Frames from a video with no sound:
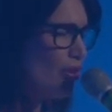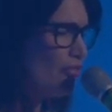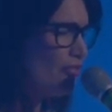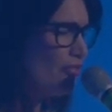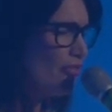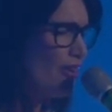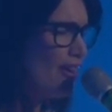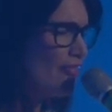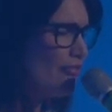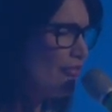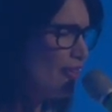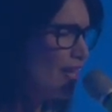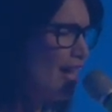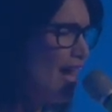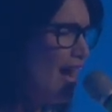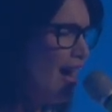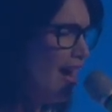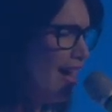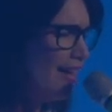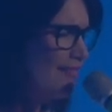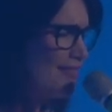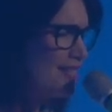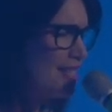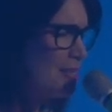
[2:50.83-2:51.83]
for every
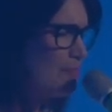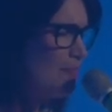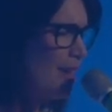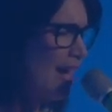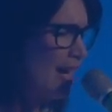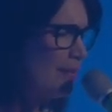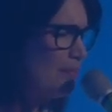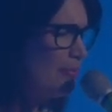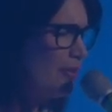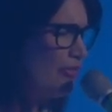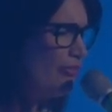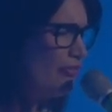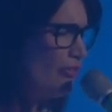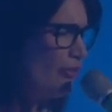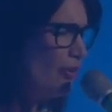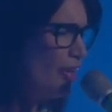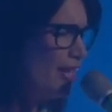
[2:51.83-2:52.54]
heart that's bowed before